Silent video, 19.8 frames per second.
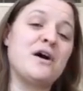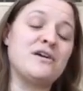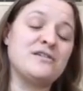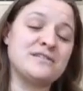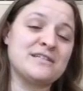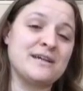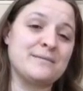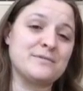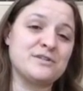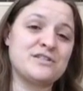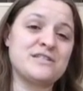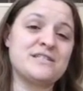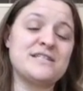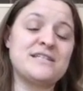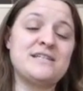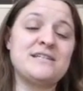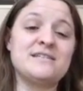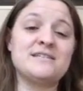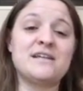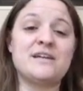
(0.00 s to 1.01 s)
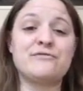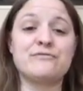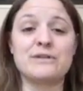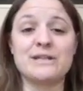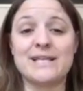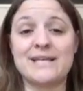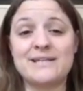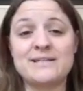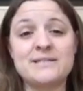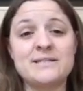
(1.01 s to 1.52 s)
Alzheimer's disease and
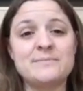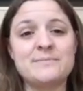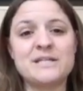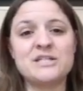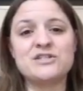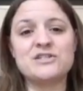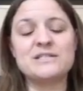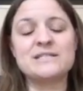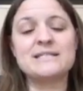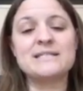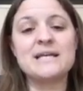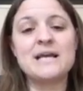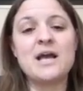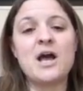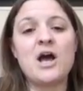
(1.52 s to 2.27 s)
related dementias.